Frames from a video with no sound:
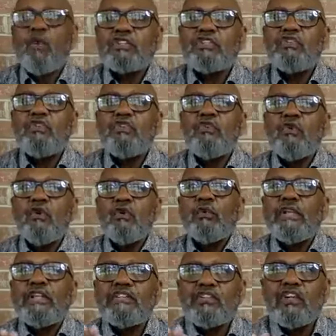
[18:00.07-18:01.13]
want to
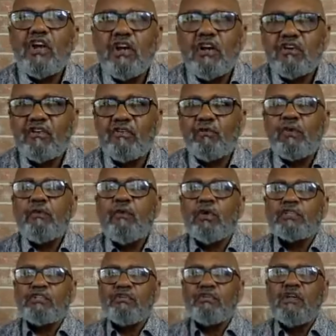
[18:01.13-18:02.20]
return. We
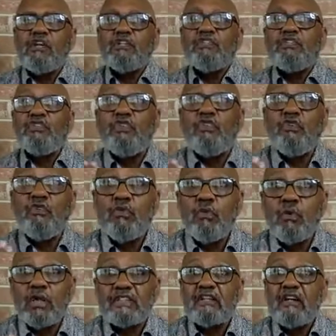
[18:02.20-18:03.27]
want to do
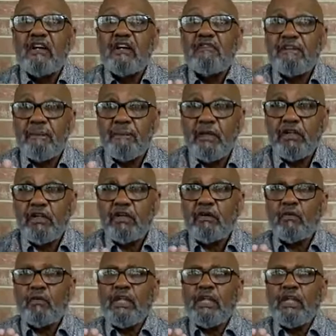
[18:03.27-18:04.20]
what's familiar.